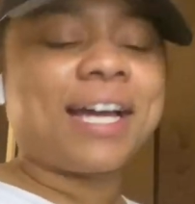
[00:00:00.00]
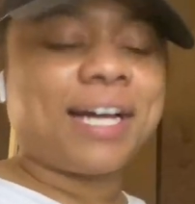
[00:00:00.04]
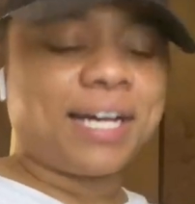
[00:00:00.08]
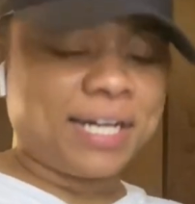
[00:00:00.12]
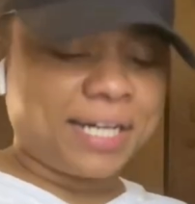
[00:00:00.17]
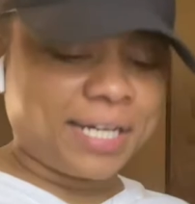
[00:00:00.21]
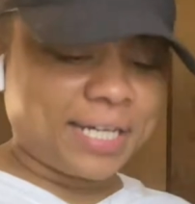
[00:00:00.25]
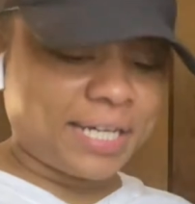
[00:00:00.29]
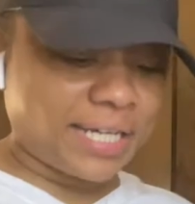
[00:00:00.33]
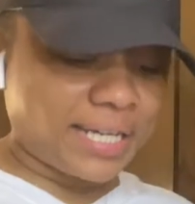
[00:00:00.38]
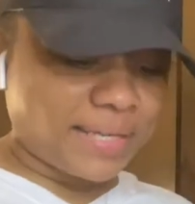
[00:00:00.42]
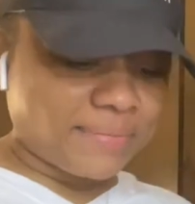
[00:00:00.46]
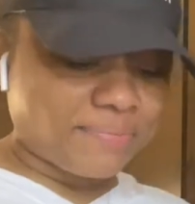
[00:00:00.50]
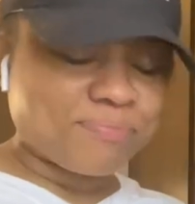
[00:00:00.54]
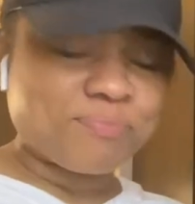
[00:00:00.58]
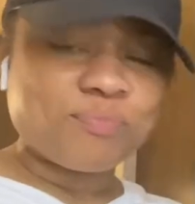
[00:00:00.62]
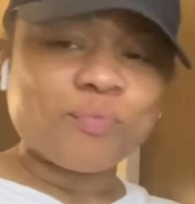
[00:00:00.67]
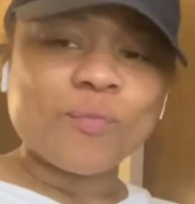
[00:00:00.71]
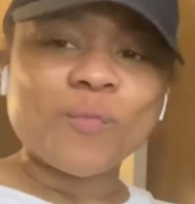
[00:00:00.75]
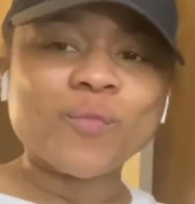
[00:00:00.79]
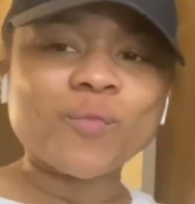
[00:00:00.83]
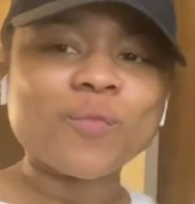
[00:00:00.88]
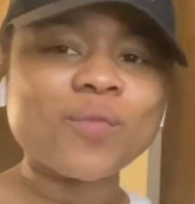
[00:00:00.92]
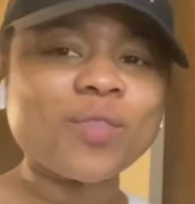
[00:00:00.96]
Um,
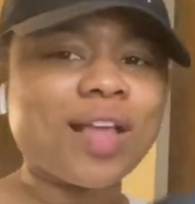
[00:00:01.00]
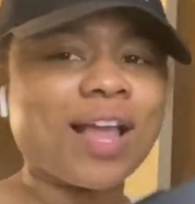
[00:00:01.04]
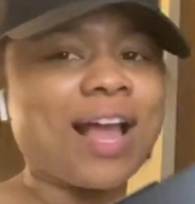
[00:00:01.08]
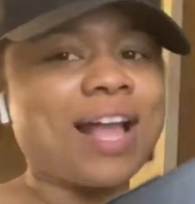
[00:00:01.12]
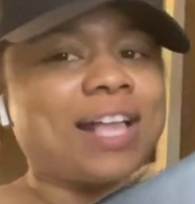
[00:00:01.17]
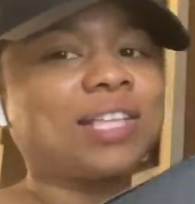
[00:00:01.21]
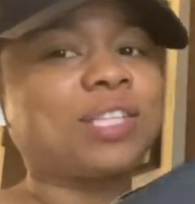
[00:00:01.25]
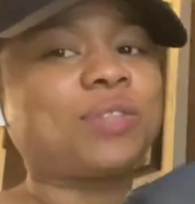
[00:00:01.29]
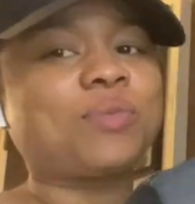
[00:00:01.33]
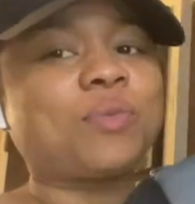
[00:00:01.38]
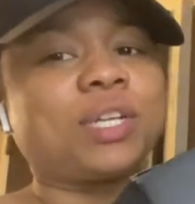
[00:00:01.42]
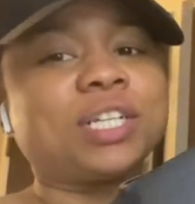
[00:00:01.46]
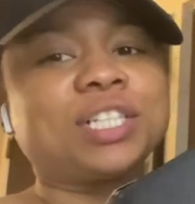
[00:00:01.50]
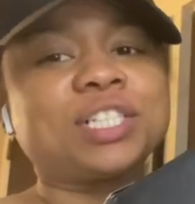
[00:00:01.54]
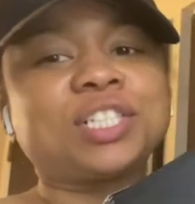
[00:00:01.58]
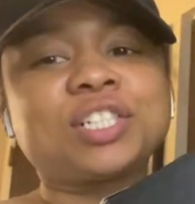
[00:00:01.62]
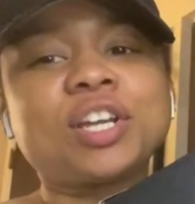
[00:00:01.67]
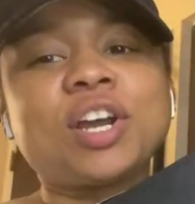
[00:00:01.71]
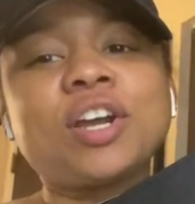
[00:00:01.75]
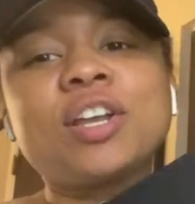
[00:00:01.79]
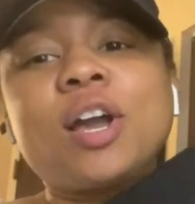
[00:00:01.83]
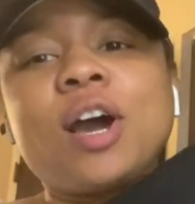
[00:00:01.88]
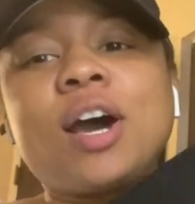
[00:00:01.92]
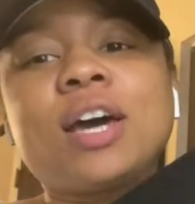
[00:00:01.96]
I just want to
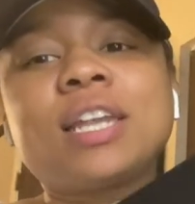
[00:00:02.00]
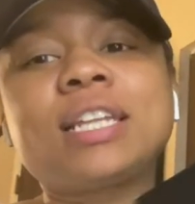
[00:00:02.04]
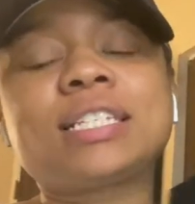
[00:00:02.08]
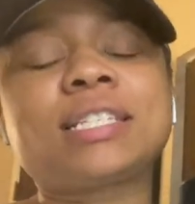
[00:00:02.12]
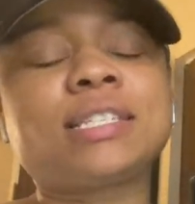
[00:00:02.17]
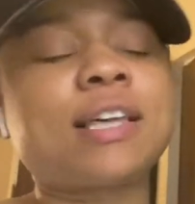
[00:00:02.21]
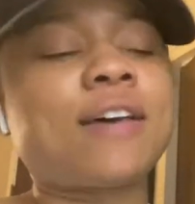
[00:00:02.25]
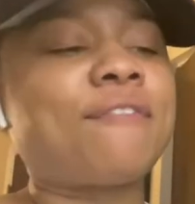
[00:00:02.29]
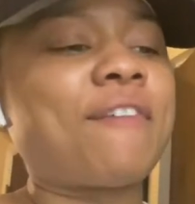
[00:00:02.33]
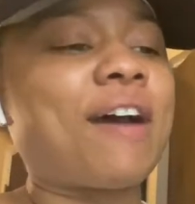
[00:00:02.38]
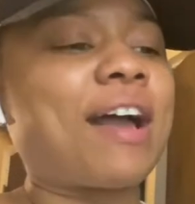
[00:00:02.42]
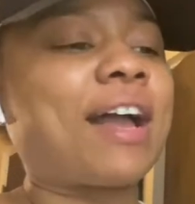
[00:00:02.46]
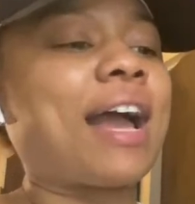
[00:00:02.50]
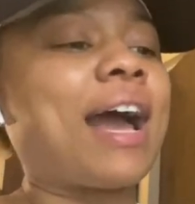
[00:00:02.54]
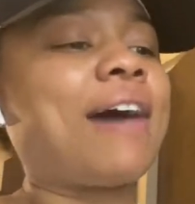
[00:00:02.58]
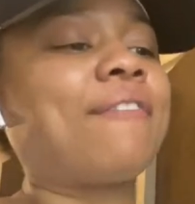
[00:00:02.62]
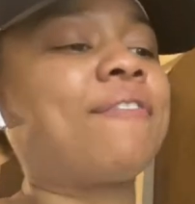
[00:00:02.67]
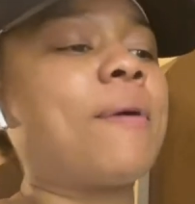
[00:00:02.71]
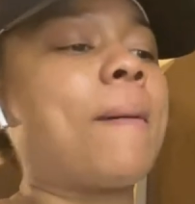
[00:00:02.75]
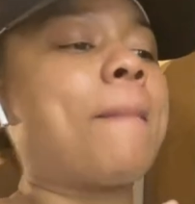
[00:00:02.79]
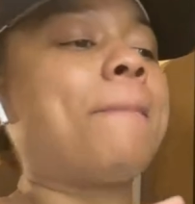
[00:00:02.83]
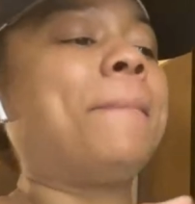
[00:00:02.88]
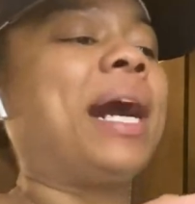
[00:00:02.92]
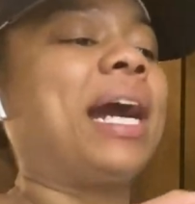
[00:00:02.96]
show y'all the stuff I
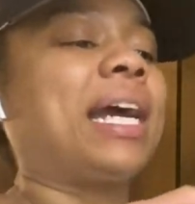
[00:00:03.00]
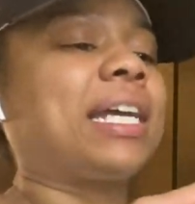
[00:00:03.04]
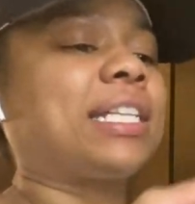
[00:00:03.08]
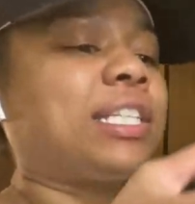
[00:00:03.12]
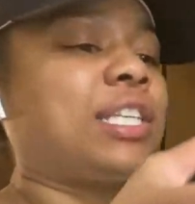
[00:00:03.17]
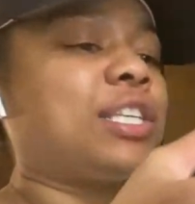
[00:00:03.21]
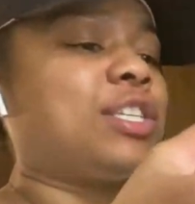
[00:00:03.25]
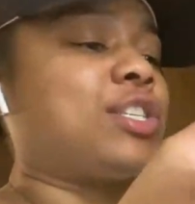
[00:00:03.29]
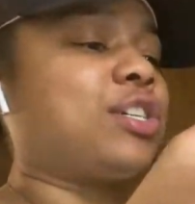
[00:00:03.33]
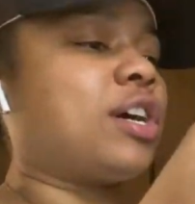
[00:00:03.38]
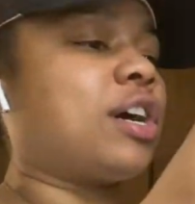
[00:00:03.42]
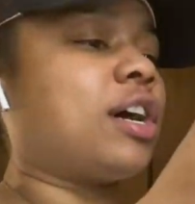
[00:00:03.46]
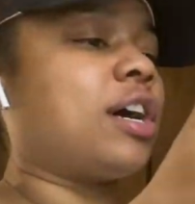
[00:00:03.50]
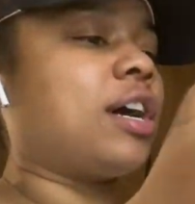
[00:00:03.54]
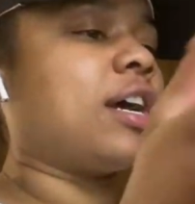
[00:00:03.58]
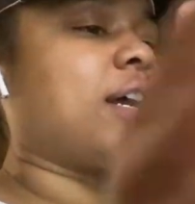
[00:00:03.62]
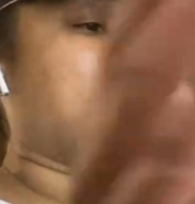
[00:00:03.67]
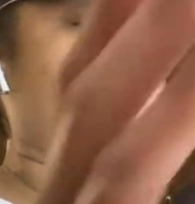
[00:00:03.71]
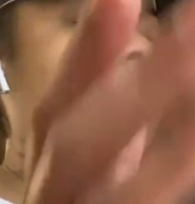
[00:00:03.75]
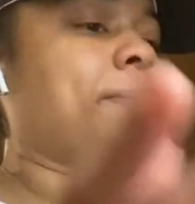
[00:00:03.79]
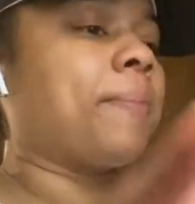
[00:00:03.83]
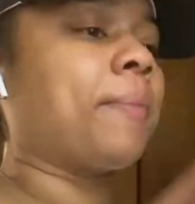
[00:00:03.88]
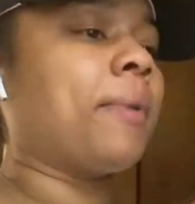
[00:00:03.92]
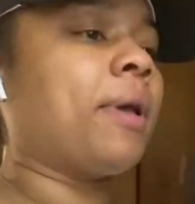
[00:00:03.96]
got from BoxyCharm.